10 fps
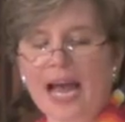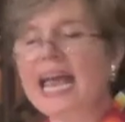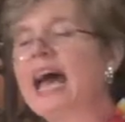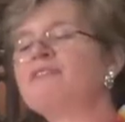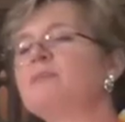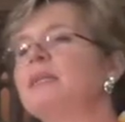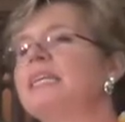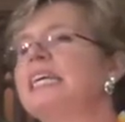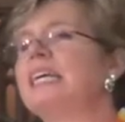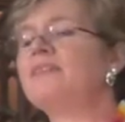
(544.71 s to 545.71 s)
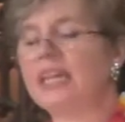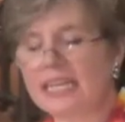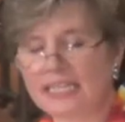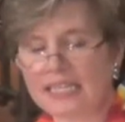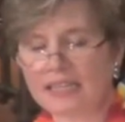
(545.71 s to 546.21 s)
I have to believe that
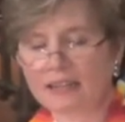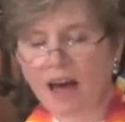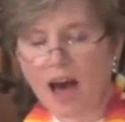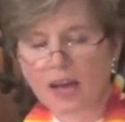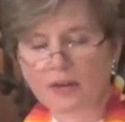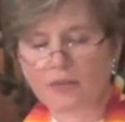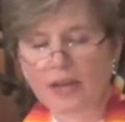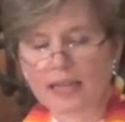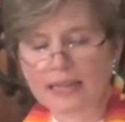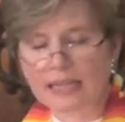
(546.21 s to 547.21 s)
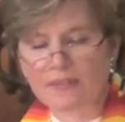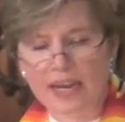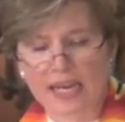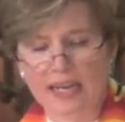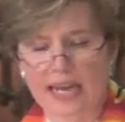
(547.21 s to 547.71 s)
he did a lot of
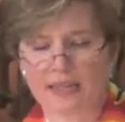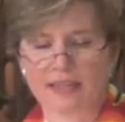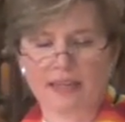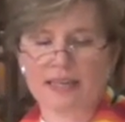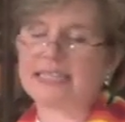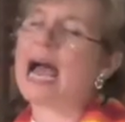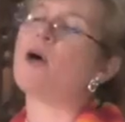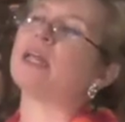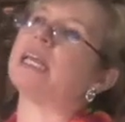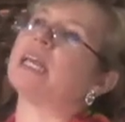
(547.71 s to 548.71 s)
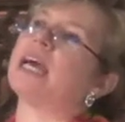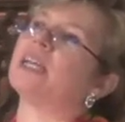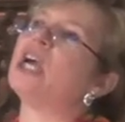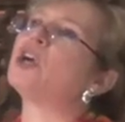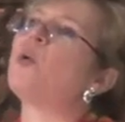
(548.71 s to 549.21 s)
living and doubting
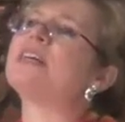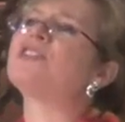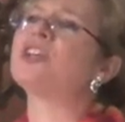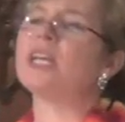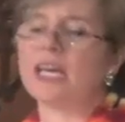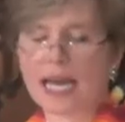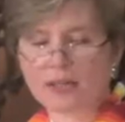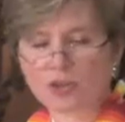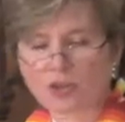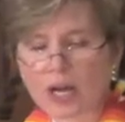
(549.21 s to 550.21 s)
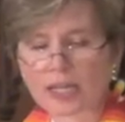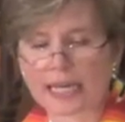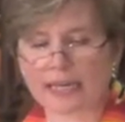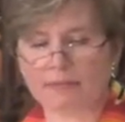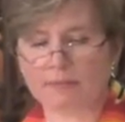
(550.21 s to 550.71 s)
and questioning and
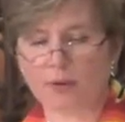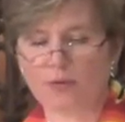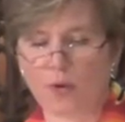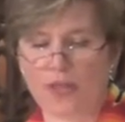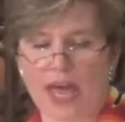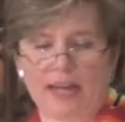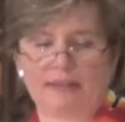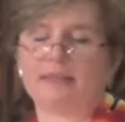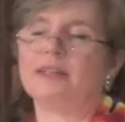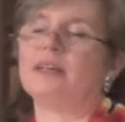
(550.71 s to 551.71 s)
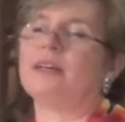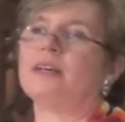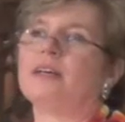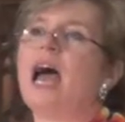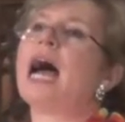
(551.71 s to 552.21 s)
struggling before then.
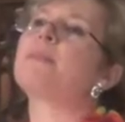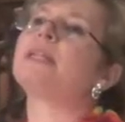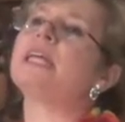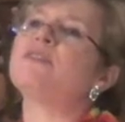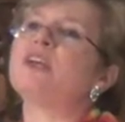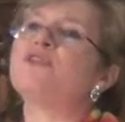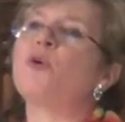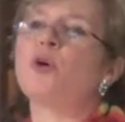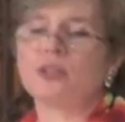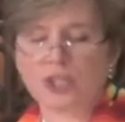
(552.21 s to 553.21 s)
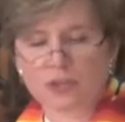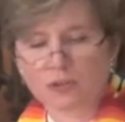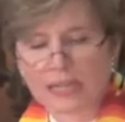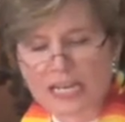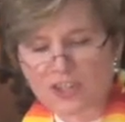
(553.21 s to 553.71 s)
I believed he forged his
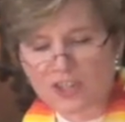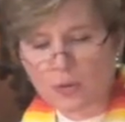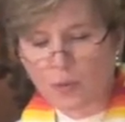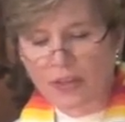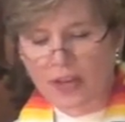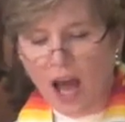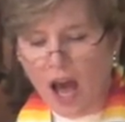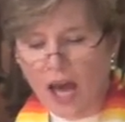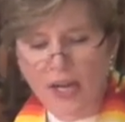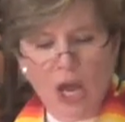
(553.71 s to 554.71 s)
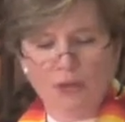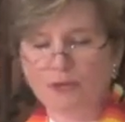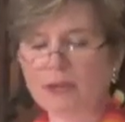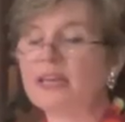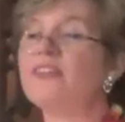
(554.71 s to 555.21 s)
relationship with God
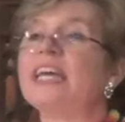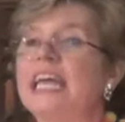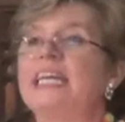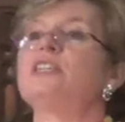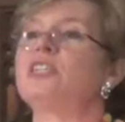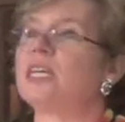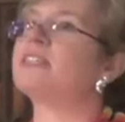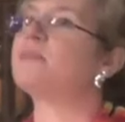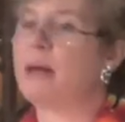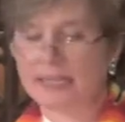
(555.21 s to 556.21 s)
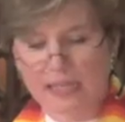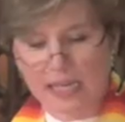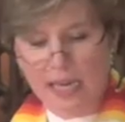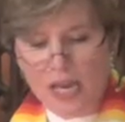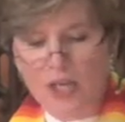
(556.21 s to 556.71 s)
through living into his
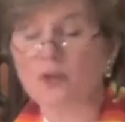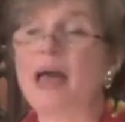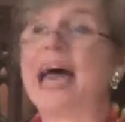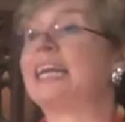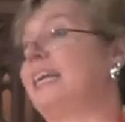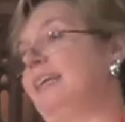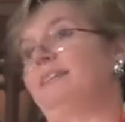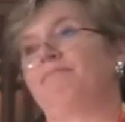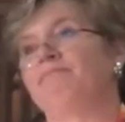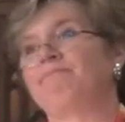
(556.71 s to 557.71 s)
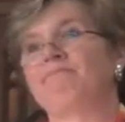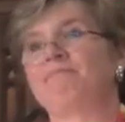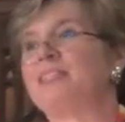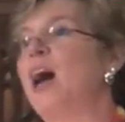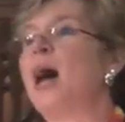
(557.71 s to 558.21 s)
messy humanity,
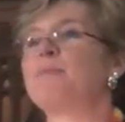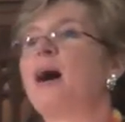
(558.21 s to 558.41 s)
not